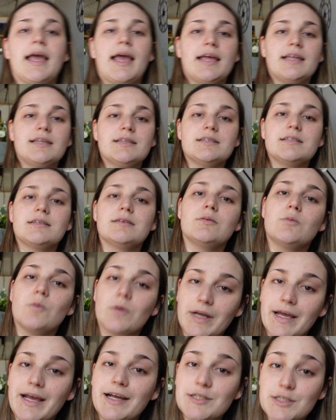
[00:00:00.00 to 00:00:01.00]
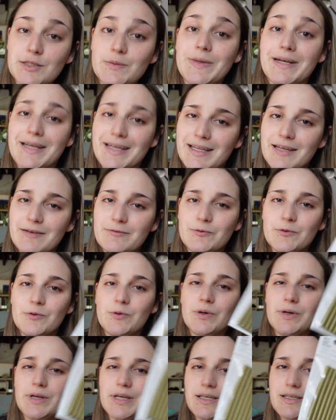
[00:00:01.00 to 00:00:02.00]
And what I actually went in there
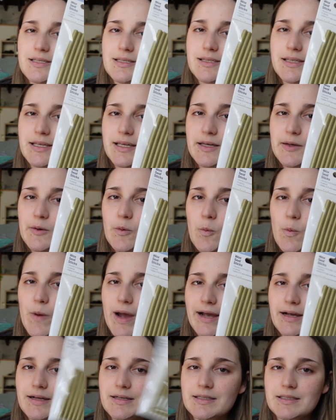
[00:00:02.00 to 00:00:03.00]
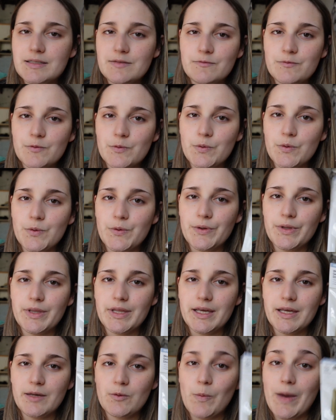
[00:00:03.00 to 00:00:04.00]
for is the wax for
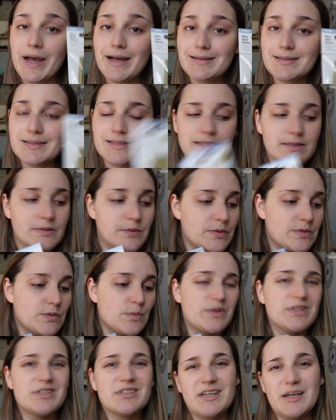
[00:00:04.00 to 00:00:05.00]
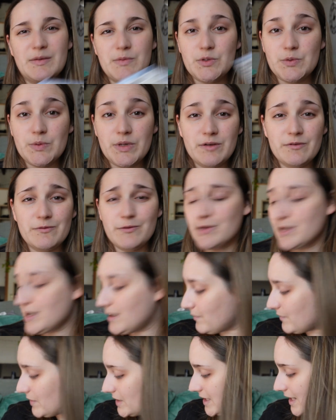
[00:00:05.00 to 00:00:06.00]
the wax seals, which I'm doing for
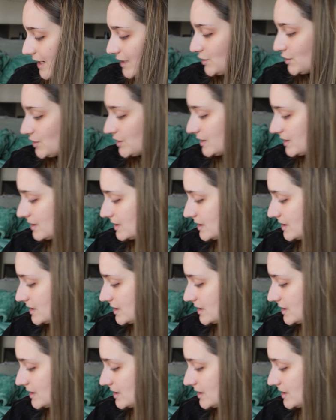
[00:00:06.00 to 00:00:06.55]
the invitation,